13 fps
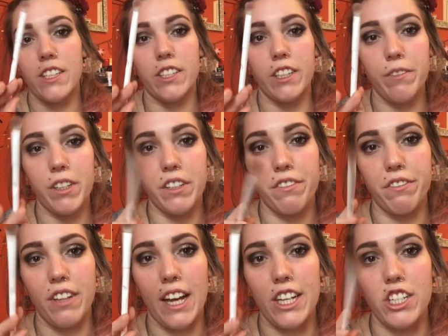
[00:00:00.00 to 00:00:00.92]
So then with a
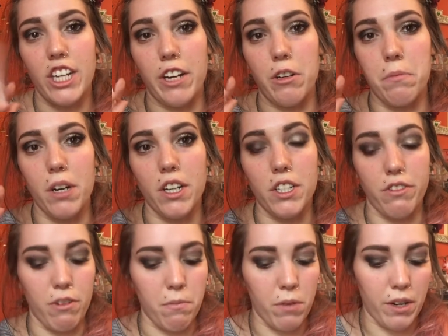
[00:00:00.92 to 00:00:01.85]
flat shadow brush
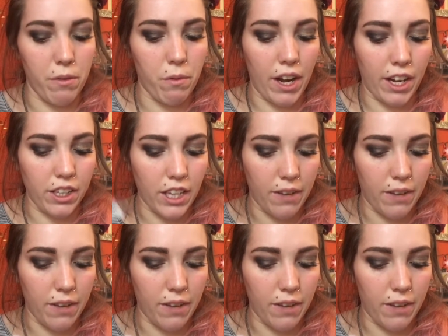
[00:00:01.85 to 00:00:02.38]
from Wet n Wild,